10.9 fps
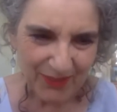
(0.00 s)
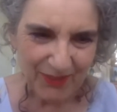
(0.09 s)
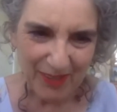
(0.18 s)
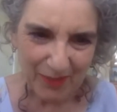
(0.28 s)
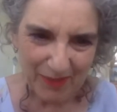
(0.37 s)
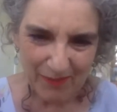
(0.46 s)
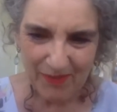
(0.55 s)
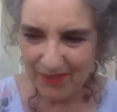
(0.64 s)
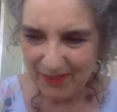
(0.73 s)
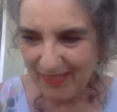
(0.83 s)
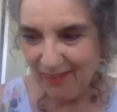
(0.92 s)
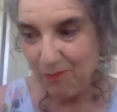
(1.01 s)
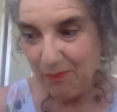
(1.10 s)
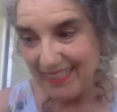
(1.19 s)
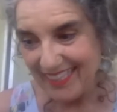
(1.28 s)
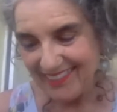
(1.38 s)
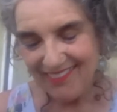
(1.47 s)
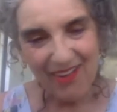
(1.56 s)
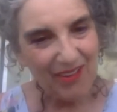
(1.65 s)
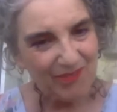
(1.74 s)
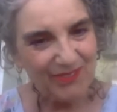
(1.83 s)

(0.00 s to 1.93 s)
too that my mother left but this mm-hmm.